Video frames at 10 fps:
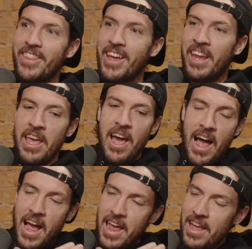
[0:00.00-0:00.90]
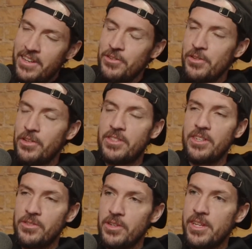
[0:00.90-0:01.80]
And like I had to do those
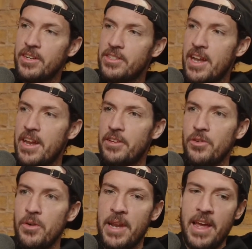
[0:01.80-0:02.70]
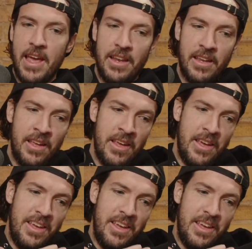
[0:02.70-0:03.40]
deals and really understand how to do them, and I had to